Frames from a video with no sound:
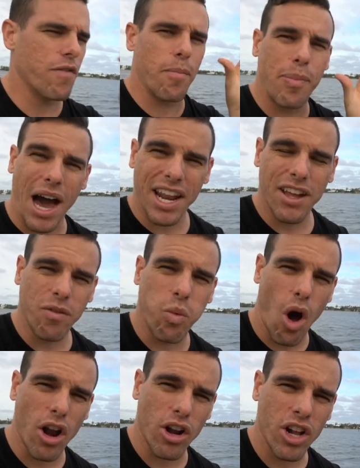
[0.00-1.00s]
you have a body of
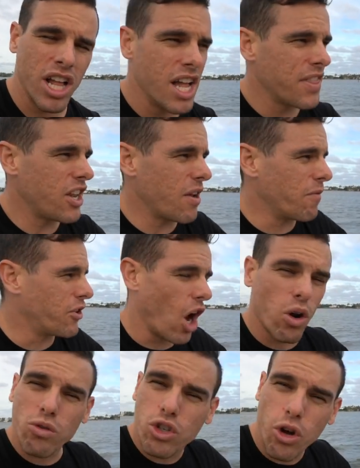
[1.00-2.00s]
water, then you have
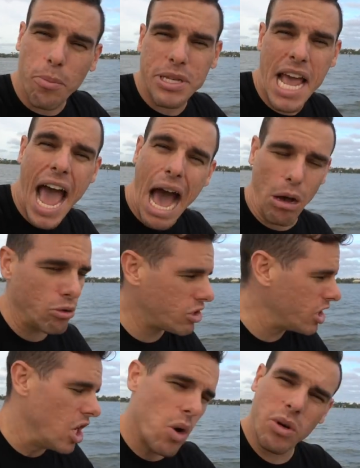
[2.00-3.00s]
Donald Trump's
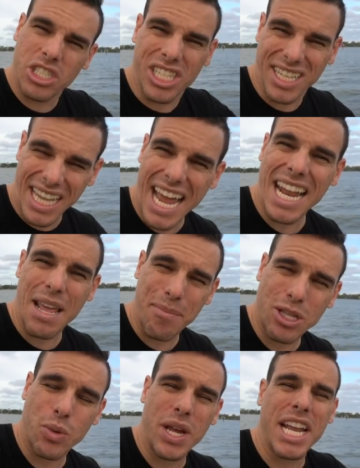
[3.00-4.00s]
house, which is the land in
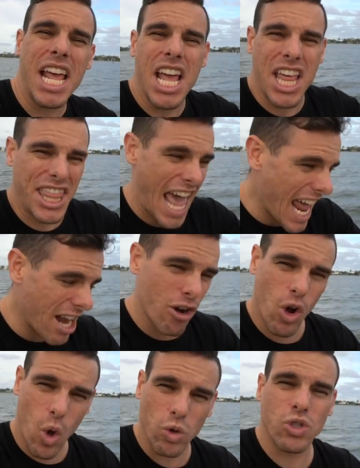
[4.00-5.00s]
between that
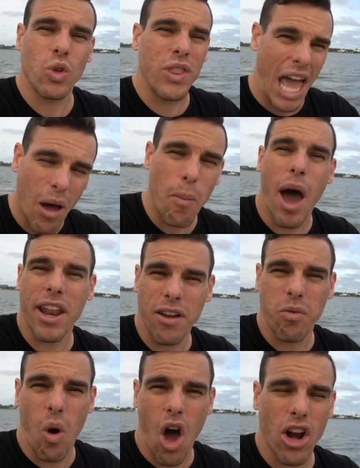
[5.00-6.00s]
intercoastal, that body
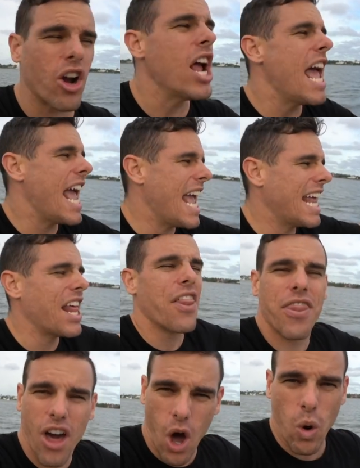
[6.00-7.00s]
of water, and
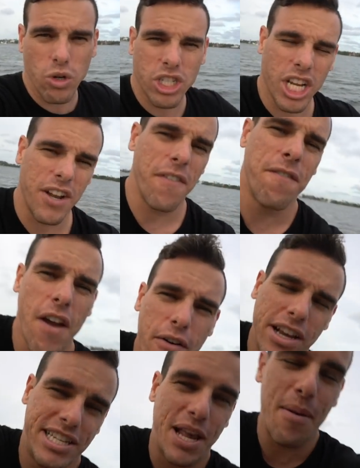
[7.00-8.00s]
the ocean.
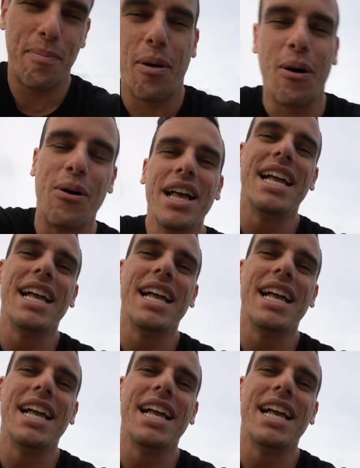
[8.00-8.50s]
Very simple.